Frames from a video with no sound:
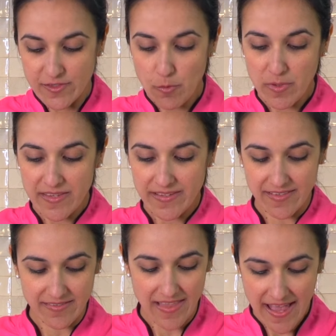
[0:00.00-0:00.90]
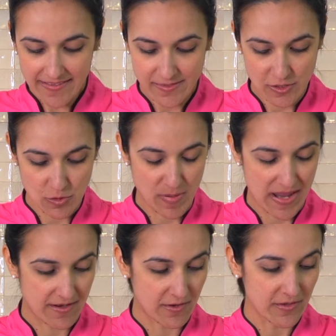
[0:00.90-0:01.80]
so with these last 2
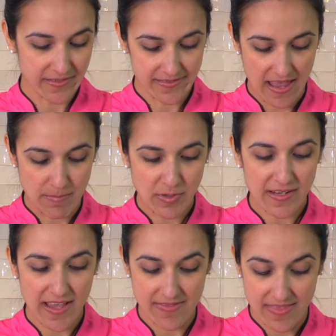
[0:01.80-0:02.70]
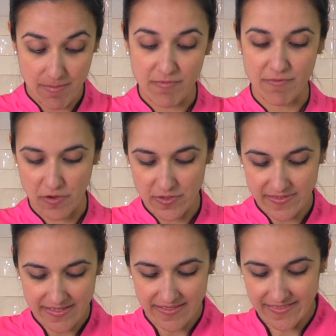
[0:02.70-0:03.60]
panels, I'm going to cut them
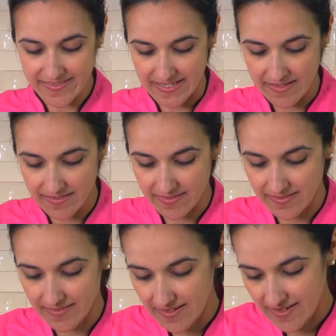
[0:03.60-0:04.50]
first into sticks,